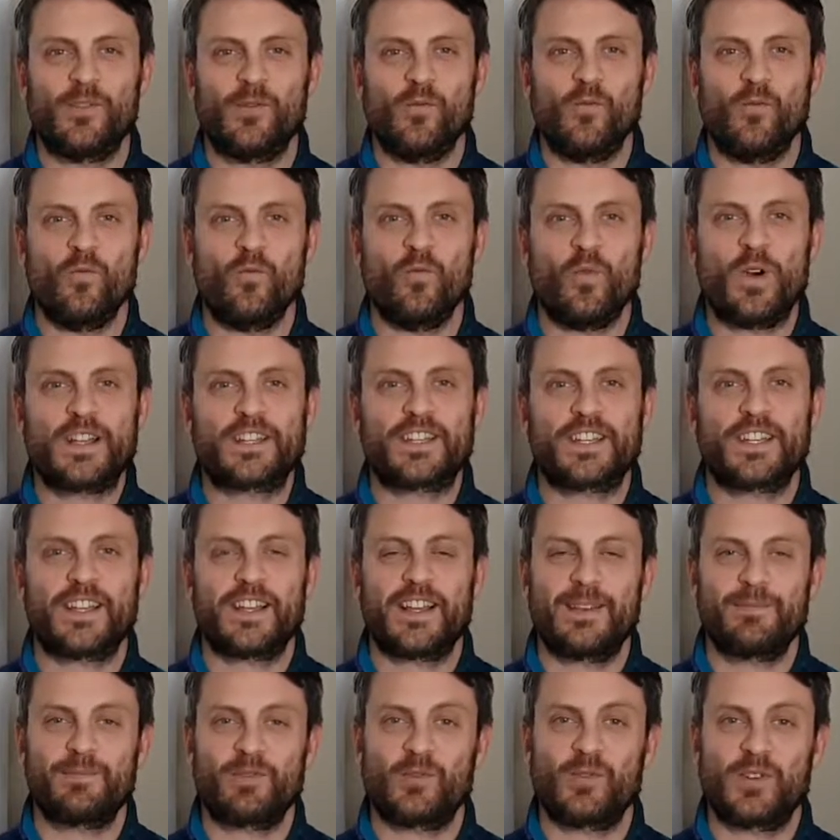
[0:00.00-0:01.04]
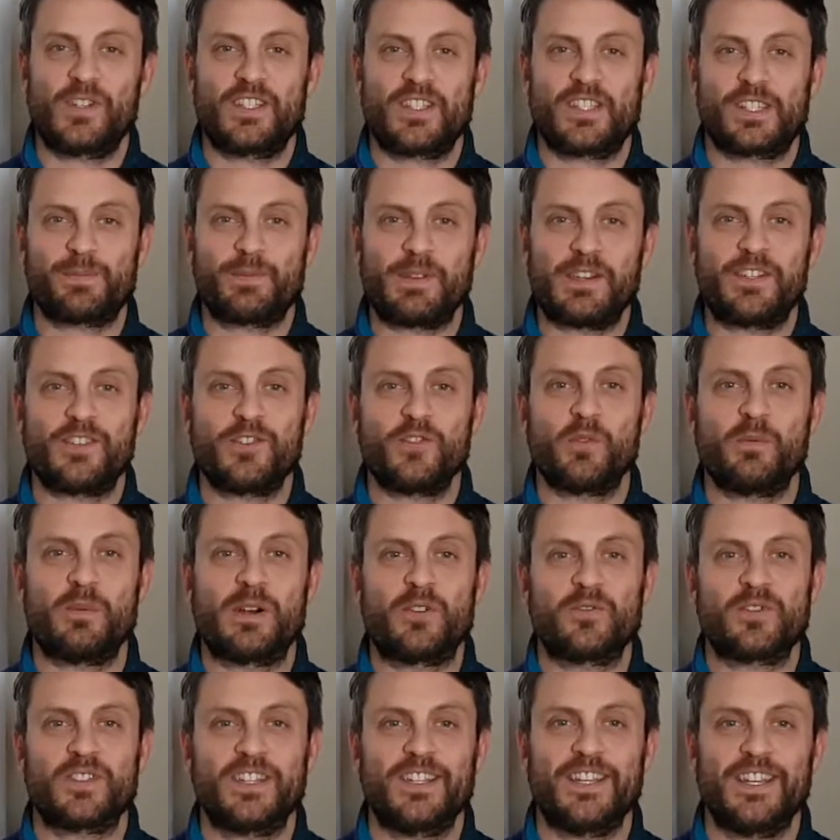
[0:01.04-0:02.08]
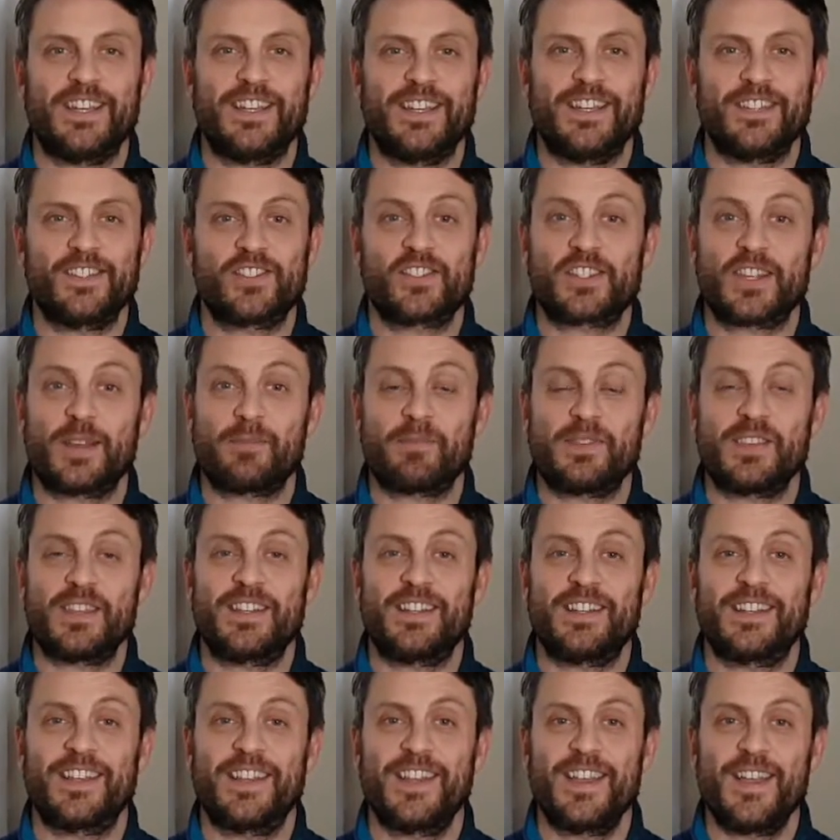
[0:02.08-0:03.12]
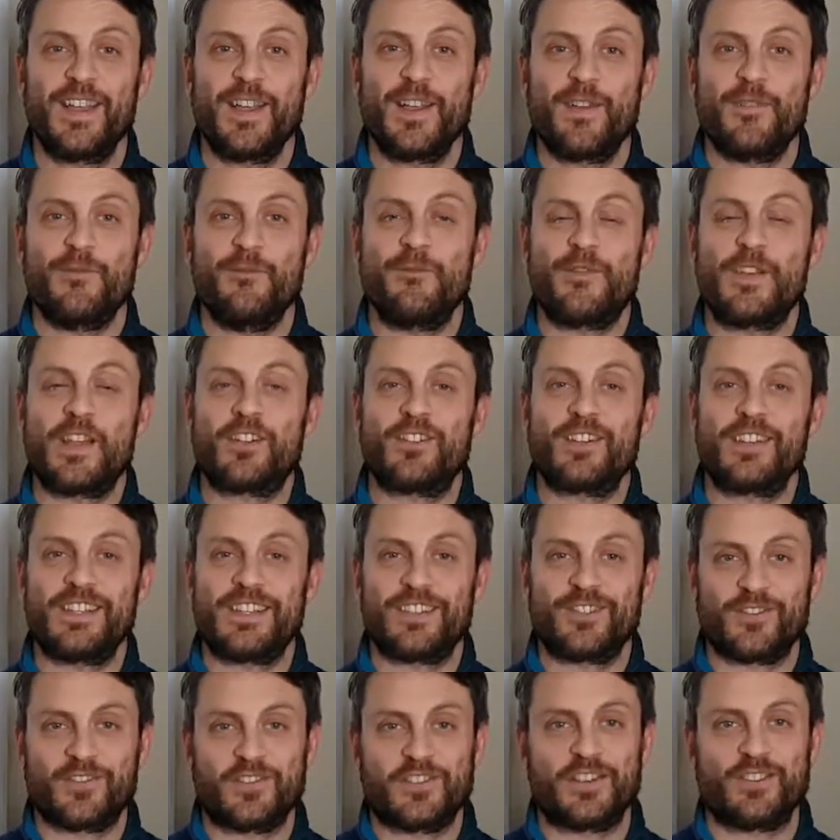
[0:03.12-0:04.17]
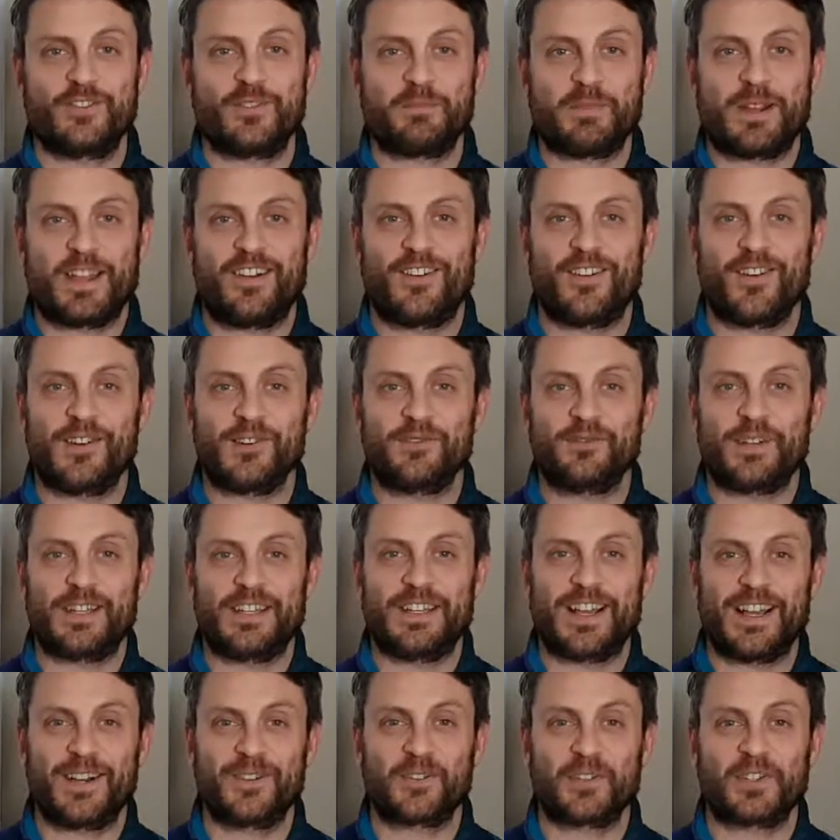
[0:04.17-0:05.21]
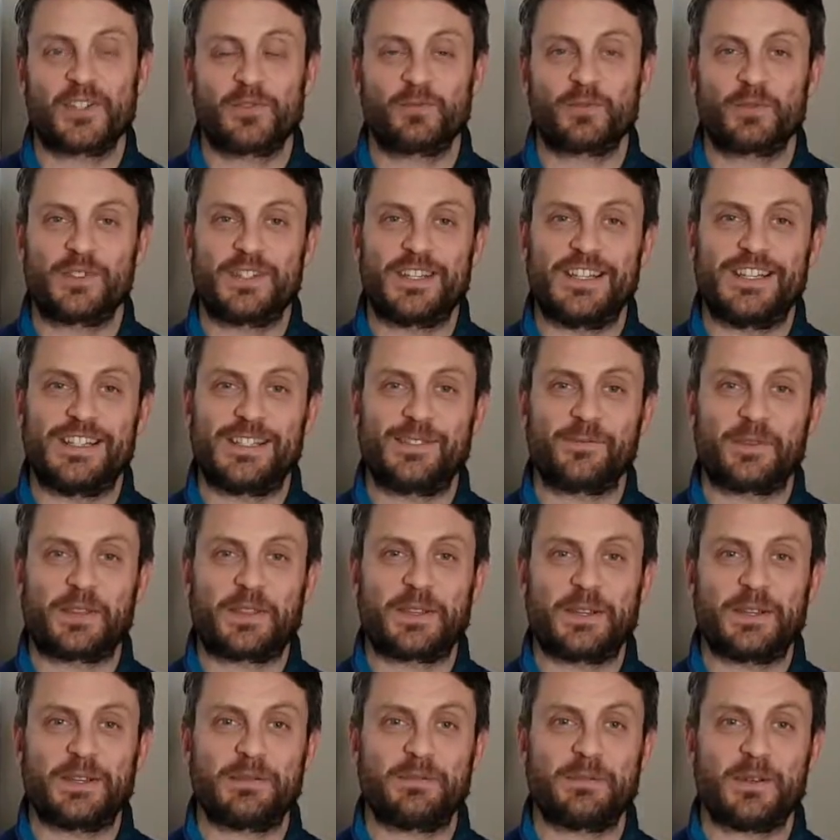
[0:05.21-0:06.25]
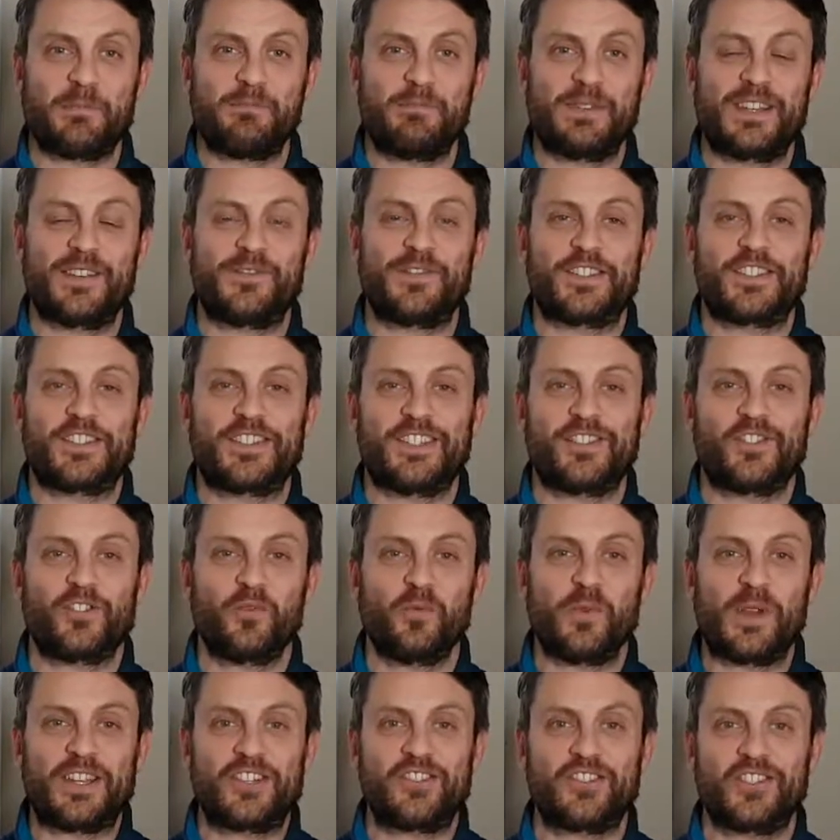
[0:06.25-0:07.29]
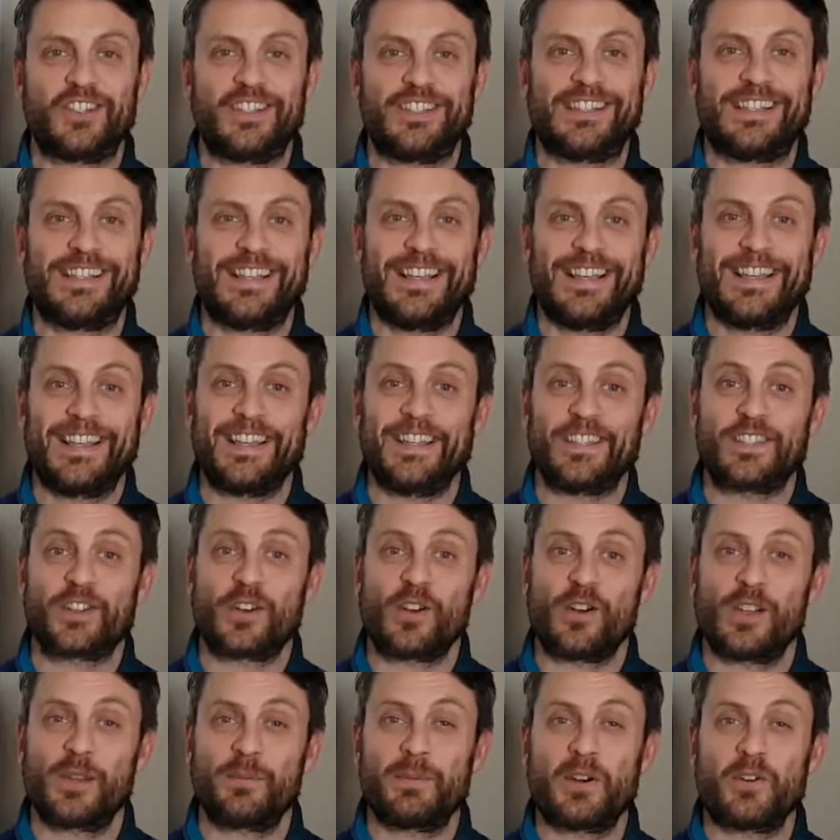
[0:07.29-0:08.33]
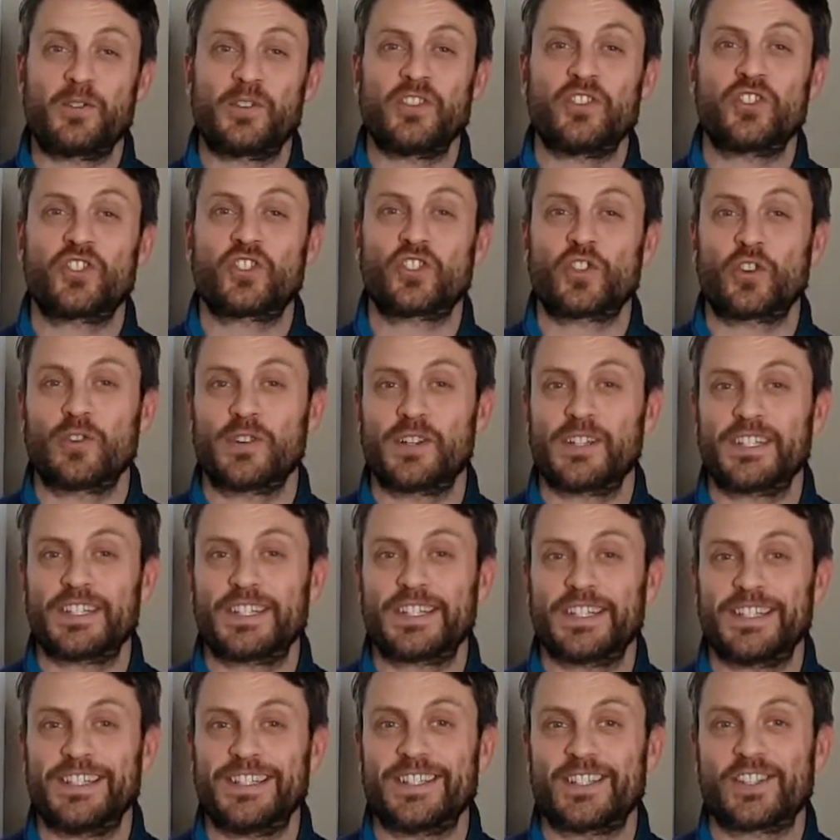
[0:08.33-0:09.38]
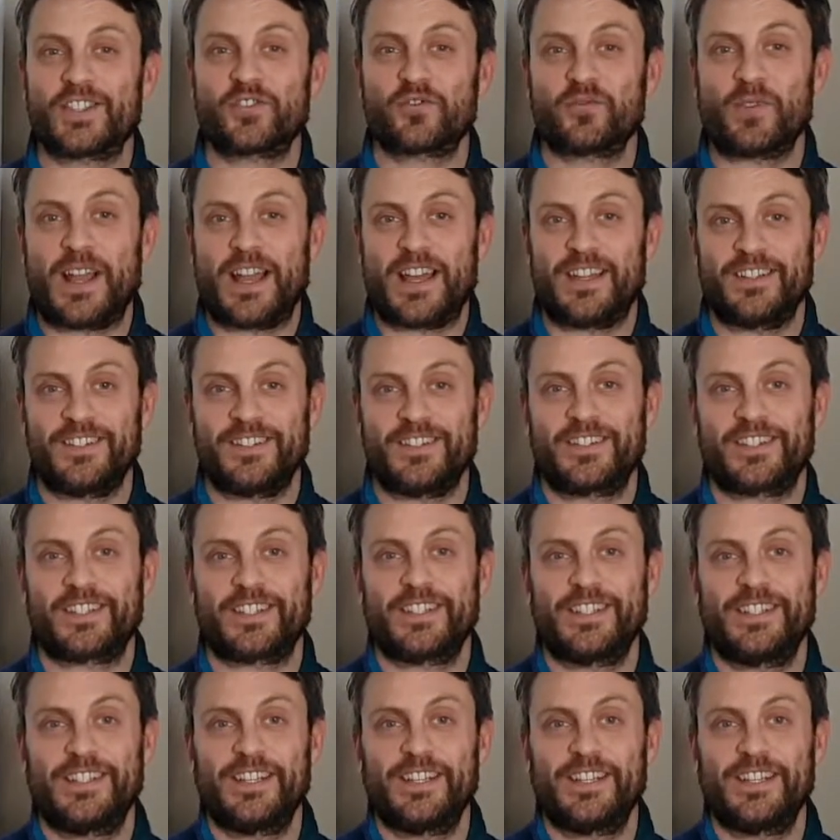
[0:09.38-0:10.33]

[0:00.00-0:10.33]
What I'm going to speak to you about today is something very near and dear to my heart right now because we're dealing with a bit of a situation. It's all about insurance in stratas.